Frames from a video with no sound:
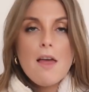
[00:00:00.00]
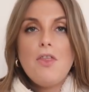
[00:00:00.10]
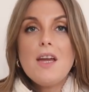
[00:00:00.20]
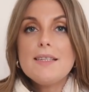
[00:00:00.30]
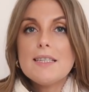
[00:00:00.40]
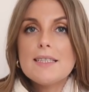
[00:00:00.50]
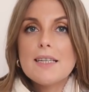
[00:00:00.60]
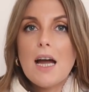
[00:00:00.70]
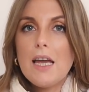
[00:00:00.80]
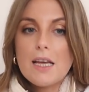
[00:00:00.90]
This is
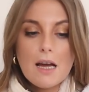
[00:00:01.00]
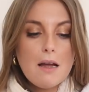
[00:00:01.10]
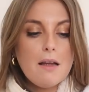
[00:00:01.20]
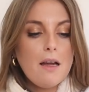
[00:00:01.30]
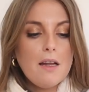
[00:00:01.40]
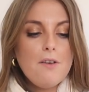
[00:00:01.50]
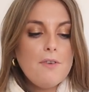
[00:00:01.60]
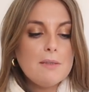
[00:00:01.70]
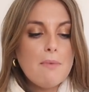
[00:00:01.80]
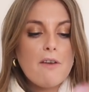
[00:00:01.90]
like, I don't know if
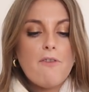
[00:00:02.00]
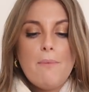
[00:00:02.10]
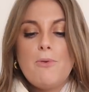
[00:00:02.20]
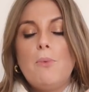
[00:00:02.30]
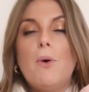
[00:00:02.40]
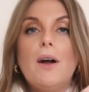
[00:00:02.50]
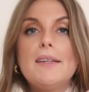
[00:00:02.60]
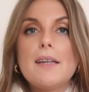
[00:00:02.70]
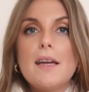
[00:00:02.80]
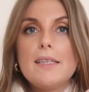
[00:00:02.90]
it's microfiber or what,
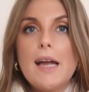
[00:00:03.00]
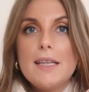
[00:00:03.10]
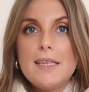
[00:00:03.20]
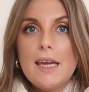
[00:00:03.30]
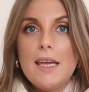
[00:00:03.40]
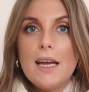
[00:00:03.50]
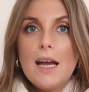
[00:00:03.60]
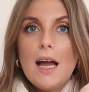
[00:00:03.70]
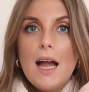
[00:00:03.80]
it's like teddy.